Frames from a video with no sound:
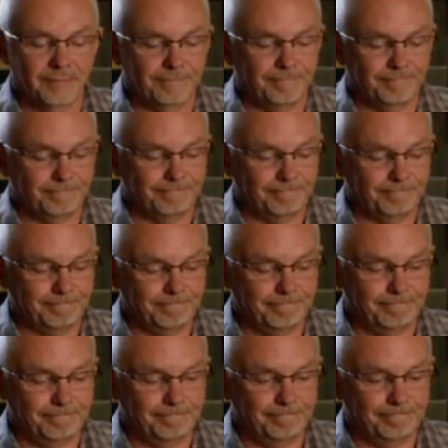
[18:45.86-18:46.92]

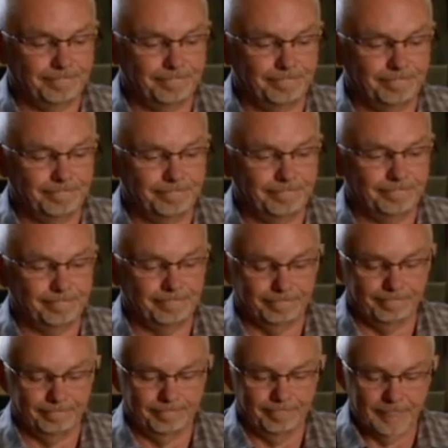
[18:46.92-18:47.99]

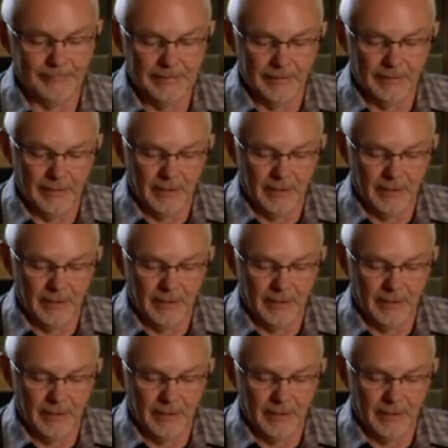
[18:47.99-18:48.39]
(silence)